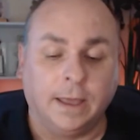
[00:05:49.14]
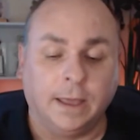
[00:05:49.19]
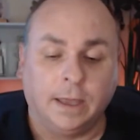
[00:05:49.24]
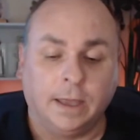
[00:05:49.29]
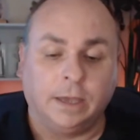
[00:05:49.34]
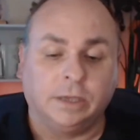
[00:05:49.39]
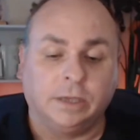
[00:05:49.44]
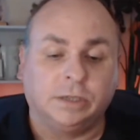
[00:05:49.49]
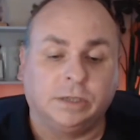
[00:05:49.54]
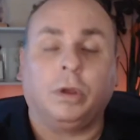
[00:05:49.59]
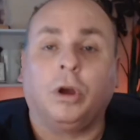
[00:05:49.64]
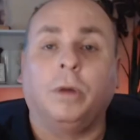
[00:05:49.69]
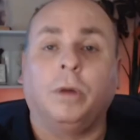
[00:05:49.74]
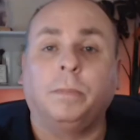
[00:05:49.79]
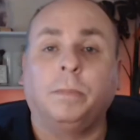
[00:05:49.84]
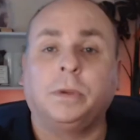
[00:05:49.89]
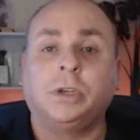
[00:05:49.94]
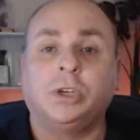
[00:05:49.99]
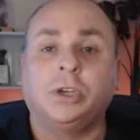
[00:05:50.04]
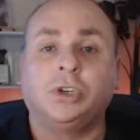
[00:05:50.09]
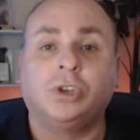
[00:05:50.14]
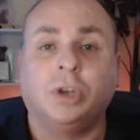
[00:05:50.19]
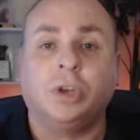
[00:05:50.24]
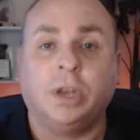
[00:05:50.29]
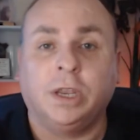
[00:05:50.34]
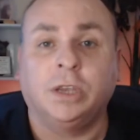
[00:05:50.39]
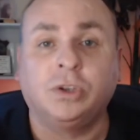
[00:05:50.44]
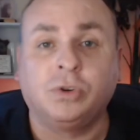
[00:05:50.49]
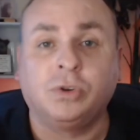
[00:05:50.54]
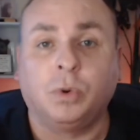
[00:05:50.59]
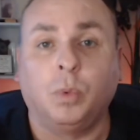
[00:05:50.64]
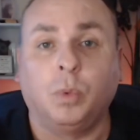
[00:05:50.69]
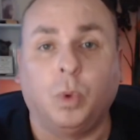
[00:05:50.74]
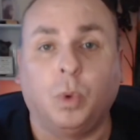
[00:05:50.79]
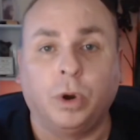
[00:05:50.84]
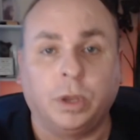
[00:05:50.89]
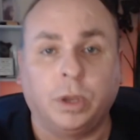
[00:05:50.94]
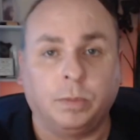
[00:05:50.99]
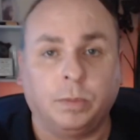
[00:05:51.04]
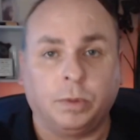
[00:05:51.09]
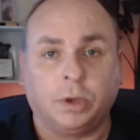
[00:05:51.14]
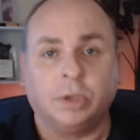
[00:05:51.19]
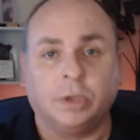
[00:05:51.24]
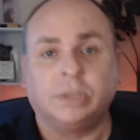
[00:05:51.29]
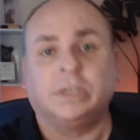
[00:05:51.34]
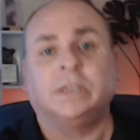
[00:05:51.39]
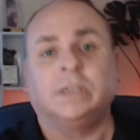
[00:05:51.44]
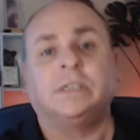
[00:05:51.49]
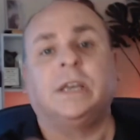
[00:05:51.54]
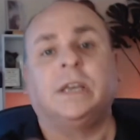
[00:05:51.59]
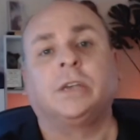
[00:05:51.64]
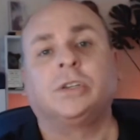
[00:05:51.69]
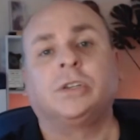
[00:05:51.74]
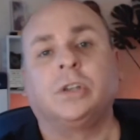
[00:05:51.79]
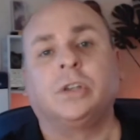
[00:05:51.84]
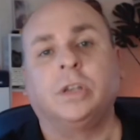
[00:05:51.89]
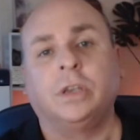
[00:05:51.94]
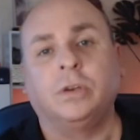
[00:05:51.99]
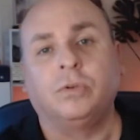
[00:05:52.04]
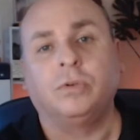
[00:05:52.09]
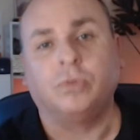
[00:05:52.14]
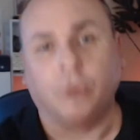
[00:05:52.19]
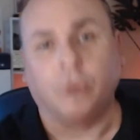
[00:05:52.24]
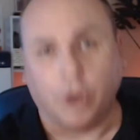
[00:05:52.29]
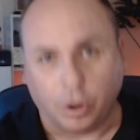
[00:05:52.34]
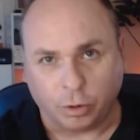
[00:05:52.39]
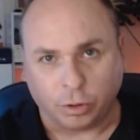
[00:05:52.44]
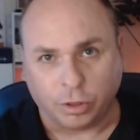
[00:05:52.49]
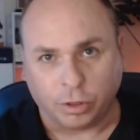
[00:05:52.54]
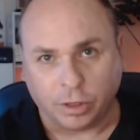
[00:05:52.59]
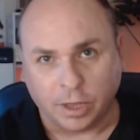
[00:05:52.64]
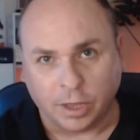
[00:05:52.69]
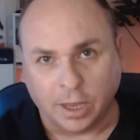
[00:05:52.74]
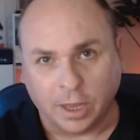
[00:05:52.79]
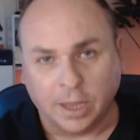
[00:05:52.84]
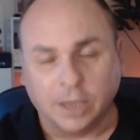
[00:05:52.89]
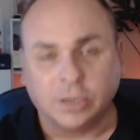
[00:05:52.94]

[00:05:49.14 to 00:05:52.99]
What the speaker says: is rewarding because there's actually growth.